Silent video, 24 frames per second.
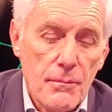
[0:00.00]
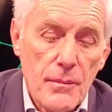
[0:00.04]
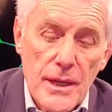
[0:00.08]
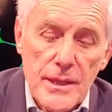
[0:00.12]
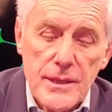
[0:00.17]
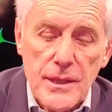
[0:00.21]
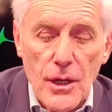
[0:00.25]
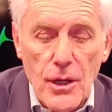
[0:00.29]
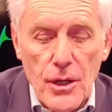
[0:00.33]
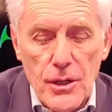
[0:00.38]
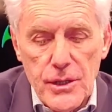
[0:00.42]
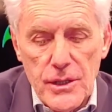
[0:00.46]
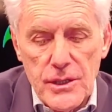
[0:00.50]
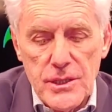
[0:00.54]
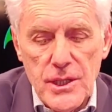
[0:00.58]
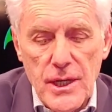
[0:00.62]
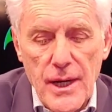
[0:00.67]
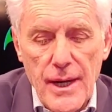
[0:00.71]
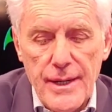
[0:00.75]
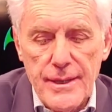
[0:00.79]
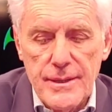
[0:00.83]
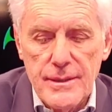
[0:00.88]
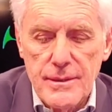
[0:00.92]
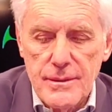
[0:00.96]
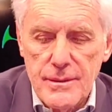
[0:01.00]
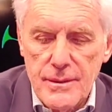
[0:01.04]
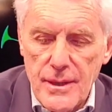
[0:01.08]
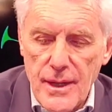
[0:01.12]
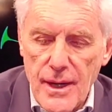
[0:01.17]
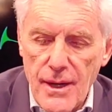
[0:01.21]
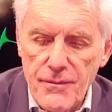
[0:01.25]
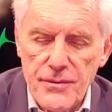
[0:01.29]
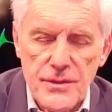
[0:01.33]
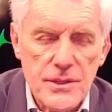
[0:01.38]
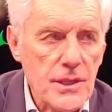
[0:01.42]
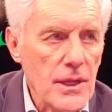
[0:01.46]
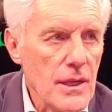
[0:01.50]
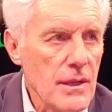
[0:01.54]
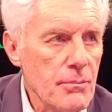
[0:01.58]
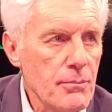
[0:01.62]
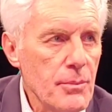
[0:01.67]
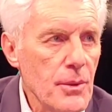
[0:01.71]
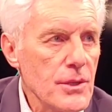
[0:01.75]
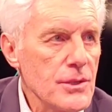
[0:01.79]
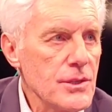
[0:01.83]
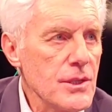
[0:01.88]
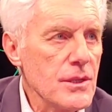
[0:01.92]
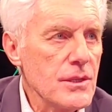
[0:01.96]
But the other side, I've still
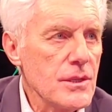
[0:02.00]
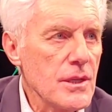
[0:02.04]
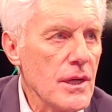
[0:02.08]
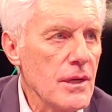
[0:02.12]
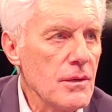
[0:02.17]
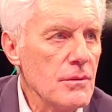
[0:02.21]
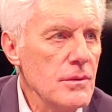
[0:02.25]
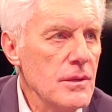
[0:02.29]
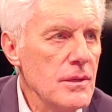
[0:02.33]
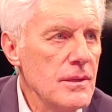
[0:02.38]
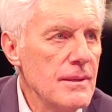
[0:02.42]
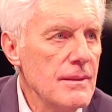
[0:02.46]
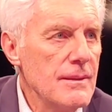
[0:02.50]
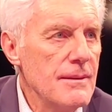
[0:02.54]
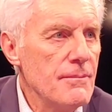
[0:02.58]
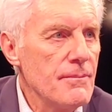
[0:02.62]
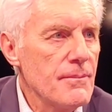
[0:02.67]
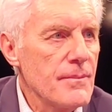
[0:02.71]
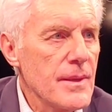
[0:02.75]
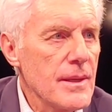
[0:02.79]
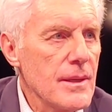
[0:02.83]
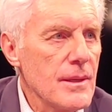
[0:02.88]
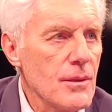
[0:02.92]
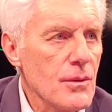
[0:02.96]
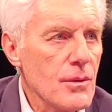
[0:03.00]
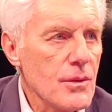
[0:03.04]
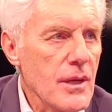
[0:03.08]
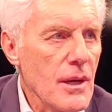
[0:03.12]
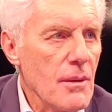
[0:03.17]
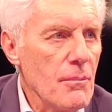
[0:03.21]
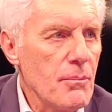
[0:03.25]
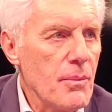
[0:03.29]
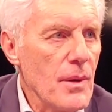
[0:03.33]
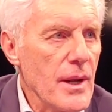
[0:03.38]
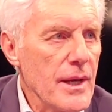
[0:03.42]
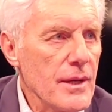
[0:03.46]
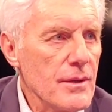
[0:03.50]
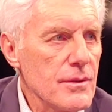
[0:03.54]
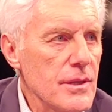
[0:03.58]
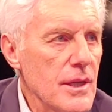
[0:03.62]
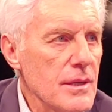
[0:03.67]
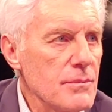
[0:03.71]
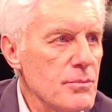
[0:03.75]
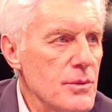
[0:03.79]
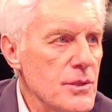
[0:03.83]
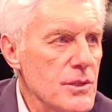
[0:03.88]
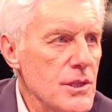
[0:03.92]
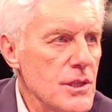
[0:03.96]
Percy Tau, who can play in
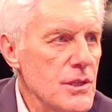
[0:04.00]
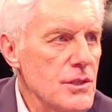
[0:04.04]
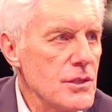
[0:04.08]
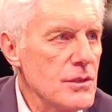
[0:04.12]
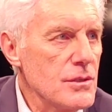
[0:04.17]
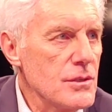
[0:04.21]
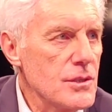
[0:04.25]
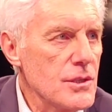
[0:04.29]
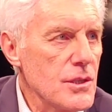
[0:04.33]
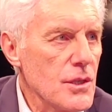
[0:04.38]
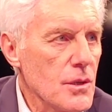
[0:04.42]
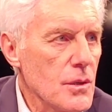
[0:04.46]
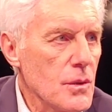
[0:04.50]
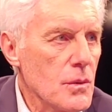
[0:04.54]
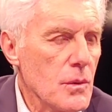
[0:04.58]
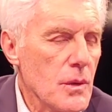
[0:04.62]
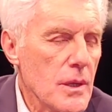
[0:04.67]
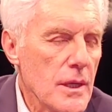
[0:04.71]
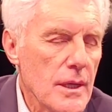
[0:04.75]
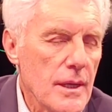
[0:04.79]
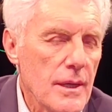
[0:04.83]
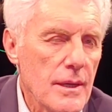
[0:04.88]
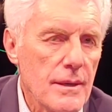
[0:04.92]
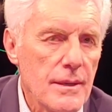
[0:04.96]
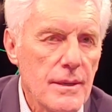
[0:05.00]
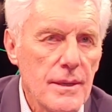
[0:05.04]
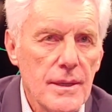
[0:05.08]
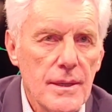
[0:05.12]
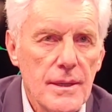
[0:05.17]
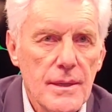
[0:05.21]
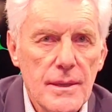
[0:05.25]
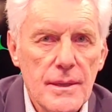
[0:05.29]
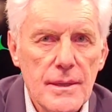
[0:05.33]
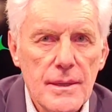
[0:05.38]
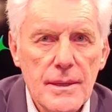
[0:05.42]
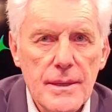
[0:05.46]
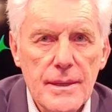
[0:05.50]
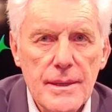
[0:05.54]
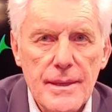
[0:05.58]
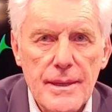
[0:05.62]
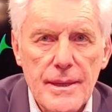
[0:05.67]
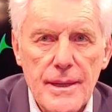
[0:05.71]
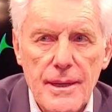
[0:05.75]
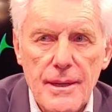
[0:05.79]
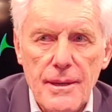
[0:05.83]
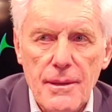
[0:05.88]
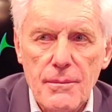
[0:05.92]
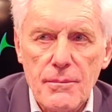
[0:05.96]
that position. So uh,
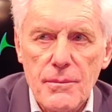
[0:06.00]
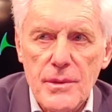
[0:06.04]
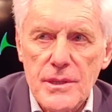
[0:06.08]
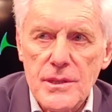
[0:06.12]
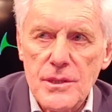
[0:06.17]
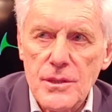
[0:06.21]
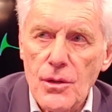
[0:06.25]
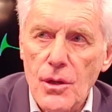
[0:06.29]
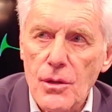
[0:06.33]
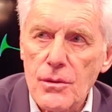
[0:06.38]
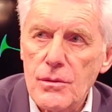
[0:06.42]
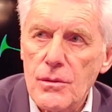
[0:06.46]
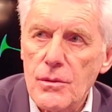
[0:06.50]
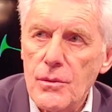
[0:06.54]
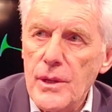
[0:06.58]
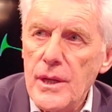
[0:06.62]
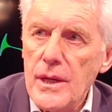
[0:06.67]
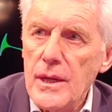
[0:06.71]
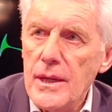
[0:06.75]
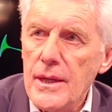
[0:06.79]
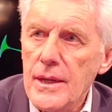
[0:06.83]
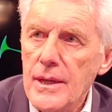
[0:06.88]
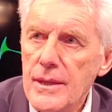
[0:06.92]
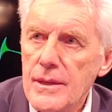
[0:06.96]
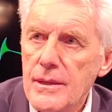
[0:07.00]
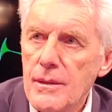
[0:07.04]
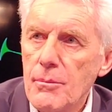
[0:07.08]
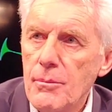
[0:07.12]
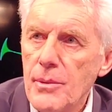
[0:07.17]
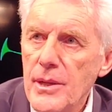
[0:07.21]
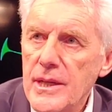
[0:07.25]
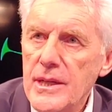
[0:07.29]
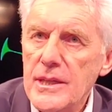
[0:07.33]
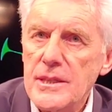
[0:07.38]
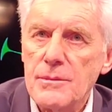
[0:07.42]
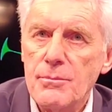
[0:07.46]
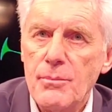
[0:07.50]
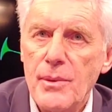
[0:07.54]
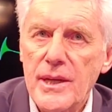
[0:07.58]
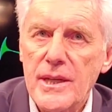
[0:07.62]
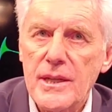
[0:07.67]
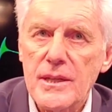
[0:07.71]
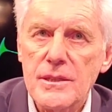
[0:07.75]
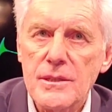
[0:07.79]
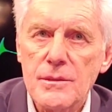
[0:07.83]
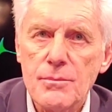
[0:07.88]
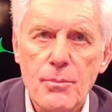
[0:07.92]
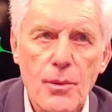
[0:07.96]
um, it's not really the biggest
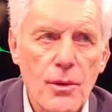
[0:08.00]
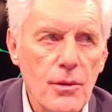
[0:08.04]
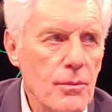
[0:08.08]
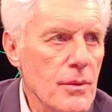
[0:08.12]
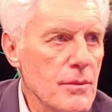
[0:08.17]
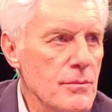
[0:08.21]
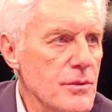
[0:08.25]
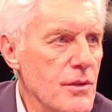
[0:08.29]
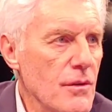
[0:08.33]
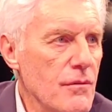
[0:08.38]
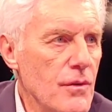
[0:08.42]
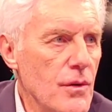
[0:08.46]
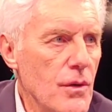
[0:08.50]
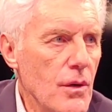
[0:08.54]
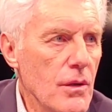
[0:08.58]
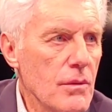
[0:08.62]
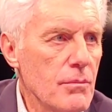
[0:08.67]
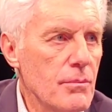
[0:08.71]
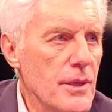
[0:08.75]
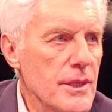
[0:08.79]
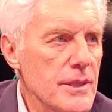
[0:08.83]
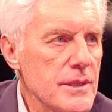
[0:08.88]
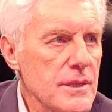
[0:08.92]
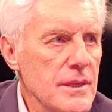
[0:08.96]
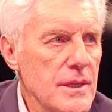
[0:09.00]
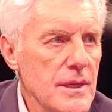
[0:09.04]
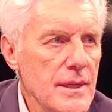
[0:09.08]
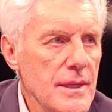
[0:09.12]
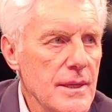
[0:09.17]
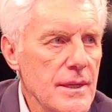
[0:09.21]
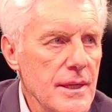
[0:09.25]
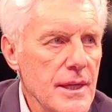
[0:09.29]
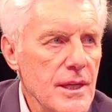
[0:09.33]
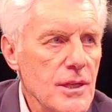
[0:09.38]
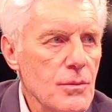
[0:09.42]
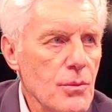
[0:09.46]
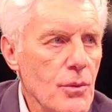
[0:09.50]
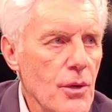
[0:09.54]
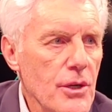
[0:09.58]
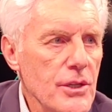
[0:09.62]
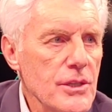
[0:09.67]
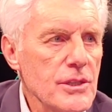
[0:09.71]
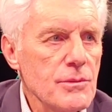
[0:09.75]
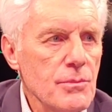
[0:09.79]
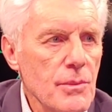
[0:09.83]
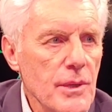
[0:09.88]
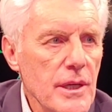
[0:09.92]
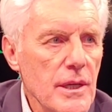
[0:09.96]
biggest problems of all, but it
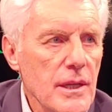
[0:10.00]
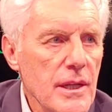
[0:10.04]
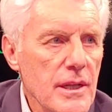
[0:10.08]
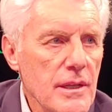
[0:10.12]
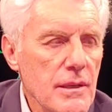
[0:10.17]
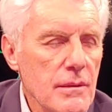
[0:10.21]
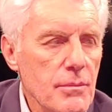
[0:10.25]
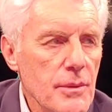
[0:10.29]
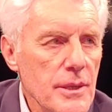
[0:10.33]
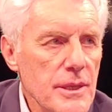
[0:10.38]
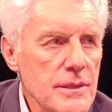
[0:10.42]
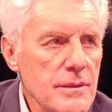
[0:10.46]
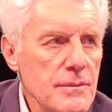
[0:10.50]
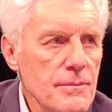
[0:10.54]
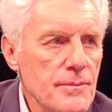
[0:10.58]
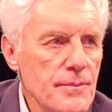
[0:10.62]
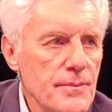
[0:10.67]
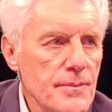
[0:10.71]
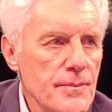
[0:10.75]
worries me a little bit.